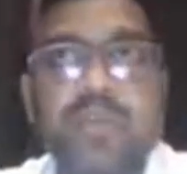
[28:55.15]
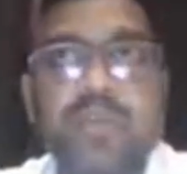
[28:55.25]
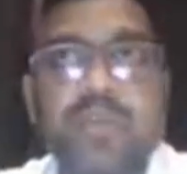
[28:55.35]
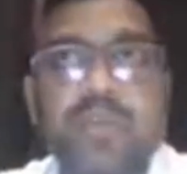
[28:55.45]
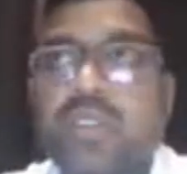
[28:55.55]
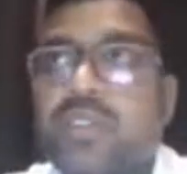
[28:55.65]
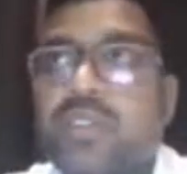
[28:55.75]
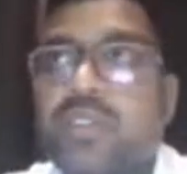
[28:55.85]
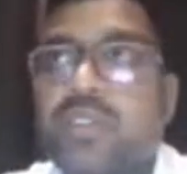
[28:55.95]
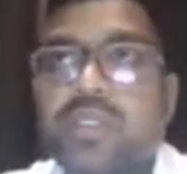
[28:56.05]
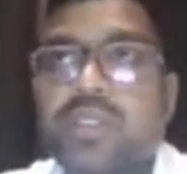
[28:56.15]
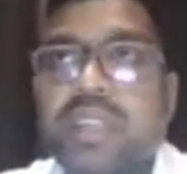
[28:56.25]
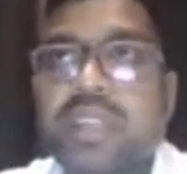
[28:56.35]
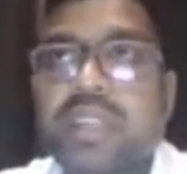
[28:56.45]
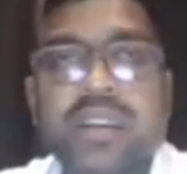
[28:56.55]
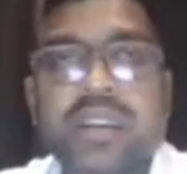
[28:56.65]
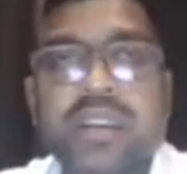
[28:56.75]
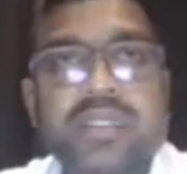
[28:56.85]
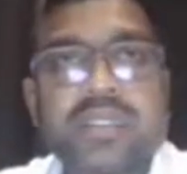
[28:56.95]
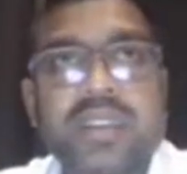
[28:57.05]
So because of those
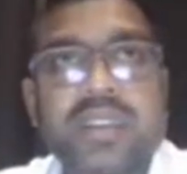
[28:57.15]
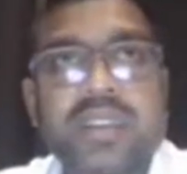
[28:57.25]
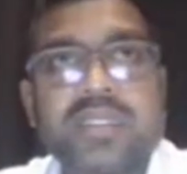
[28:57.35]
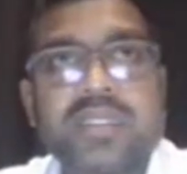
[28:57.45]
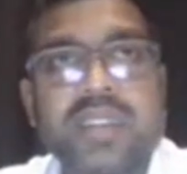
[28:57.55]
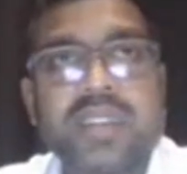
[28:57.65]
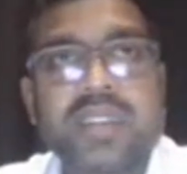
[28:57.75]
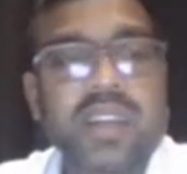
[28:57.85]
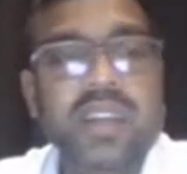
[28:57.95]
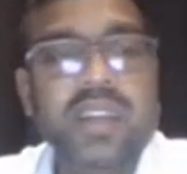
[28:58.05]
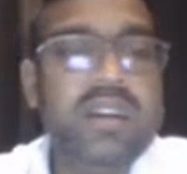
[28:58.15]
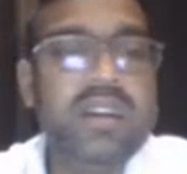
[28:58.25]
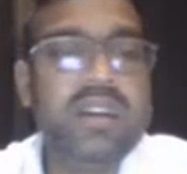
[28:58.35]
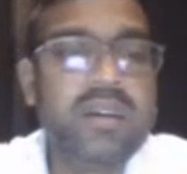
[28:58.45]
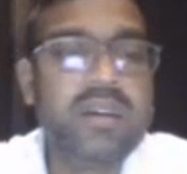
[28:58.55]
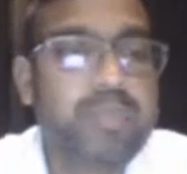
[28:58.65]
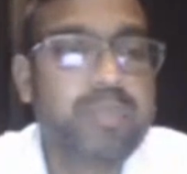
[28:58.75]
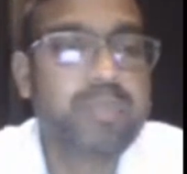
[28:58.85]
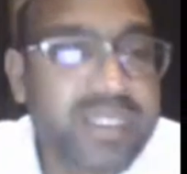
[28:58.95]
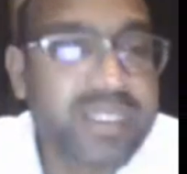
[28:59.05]
interest, certain
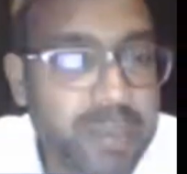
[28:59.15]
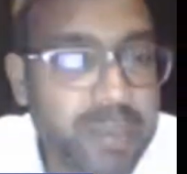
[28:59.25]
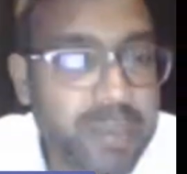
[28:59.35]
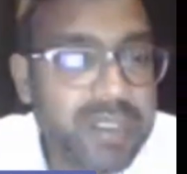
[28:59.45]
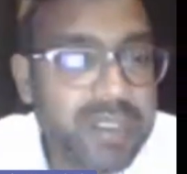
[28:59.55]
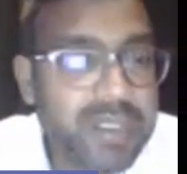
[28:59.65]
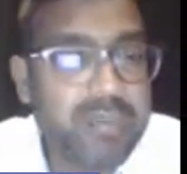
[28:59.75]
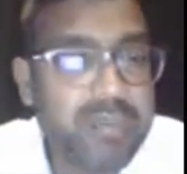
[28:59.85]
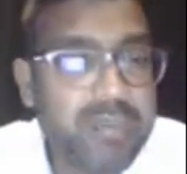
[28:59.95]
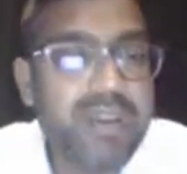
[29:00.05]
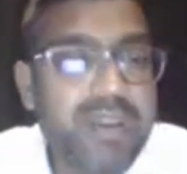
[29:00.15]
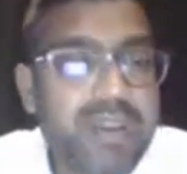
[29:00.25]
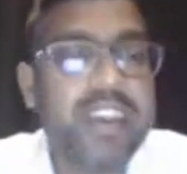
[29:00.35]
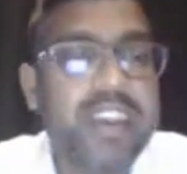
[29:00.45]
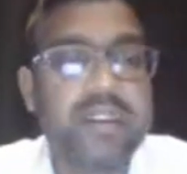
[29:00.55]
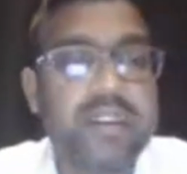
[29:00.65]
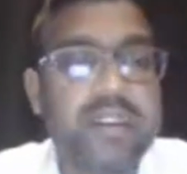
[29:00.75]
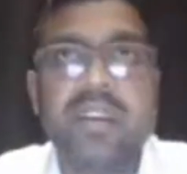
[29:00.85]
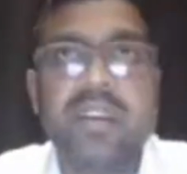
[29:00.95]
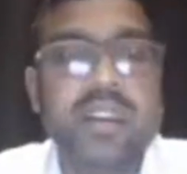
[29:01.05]
principles can be violated.
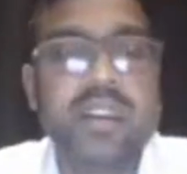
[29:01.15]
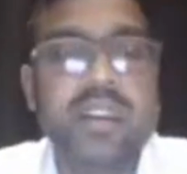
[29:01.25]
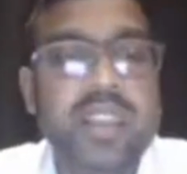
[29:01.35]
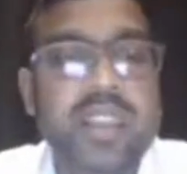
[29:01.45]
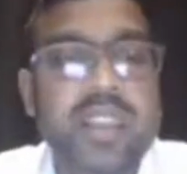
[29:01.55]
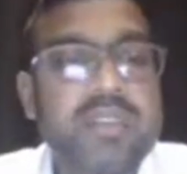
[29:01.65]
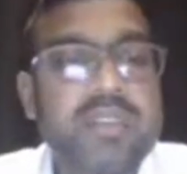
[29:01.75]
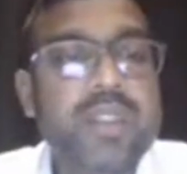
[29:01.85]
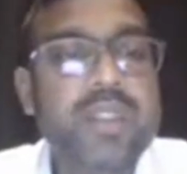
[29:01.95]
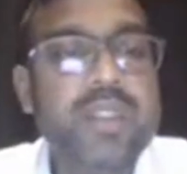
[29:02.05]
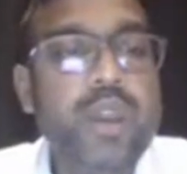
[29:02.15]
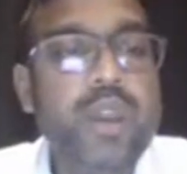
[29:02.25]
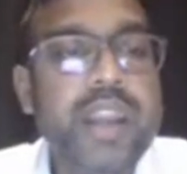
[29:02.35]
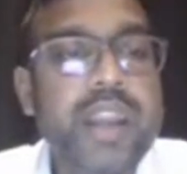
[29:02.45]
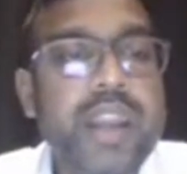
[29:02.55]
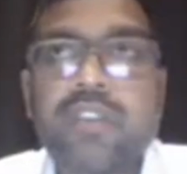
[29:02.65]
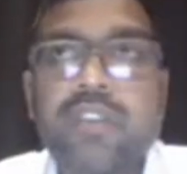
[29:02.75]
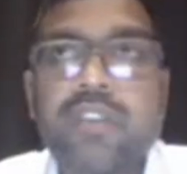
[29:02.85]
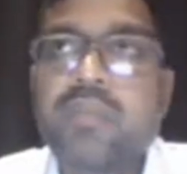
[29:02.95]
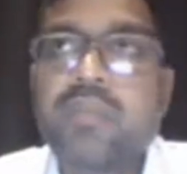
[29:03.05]
Even though you have
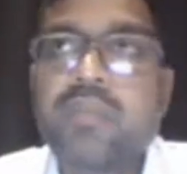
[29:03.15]
identified